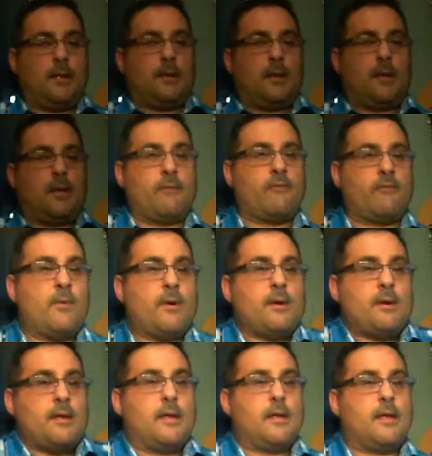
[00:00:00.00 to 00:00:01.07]
Hello
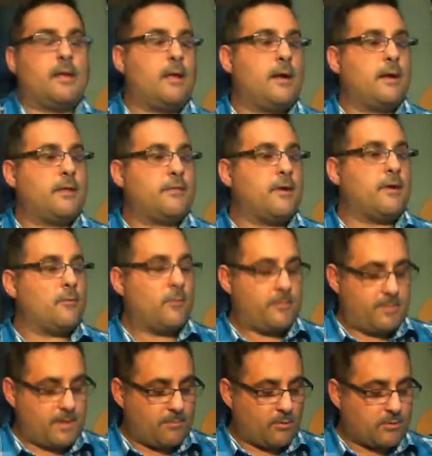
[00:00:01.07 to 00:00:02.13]
everyone, I thought it would
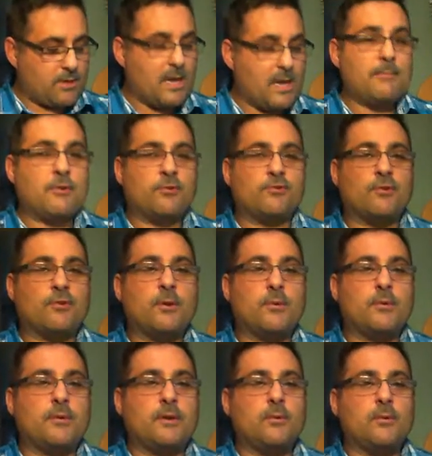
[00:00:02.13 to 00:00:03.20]
be about time to show
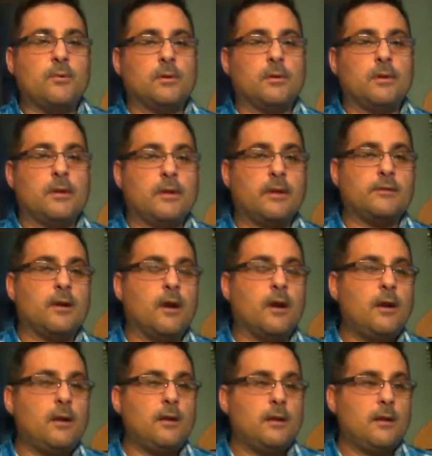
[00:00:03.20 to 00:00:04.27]
you the old
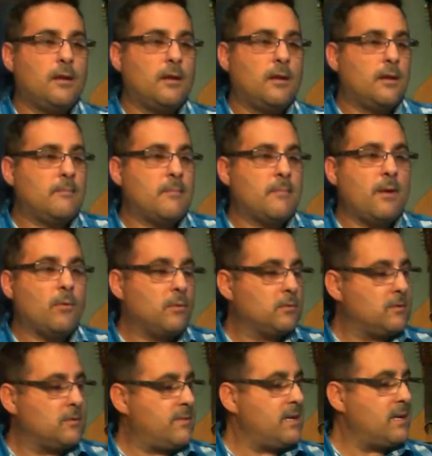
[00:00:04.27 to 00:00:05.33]
guitar, my
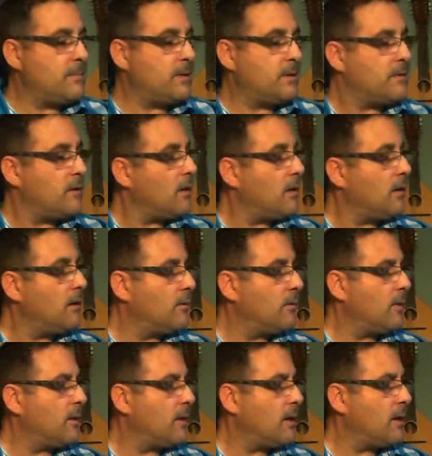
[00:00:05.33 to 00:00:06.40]
old beat up guitar, the
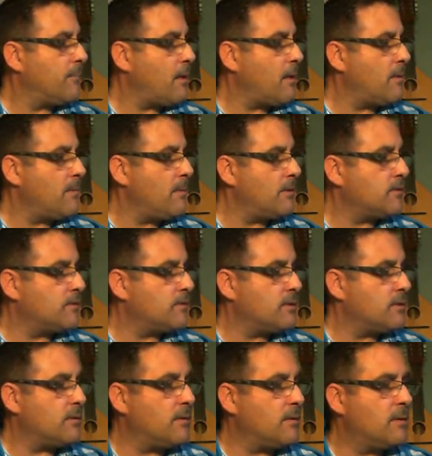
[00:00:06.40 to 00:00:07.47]
one that I probably mentioned
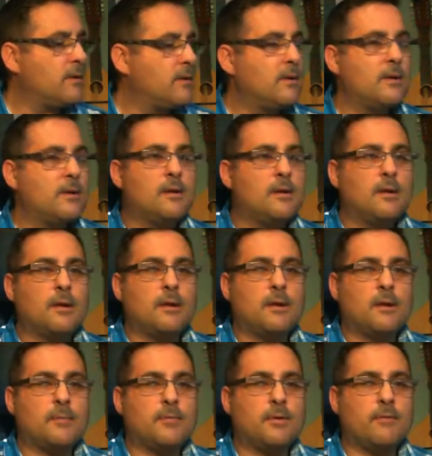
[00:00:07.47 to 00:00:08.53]
in
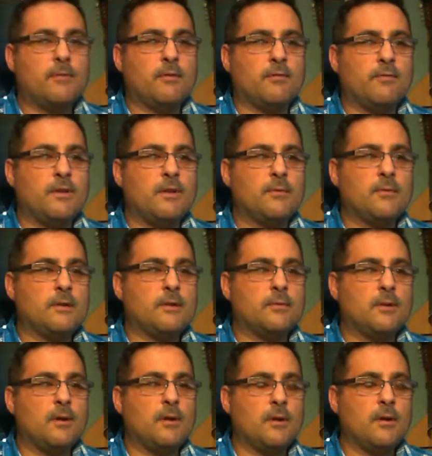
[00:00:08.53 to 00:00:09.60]
a previous video not too
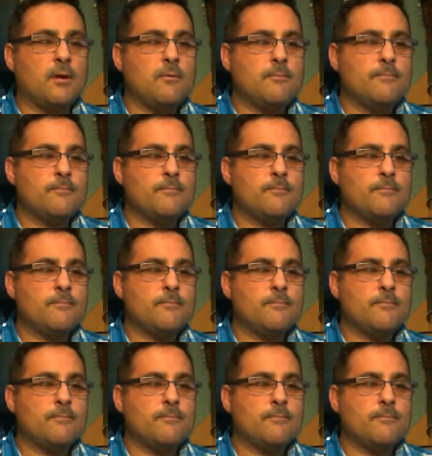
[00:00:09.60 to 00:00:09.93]
long ago.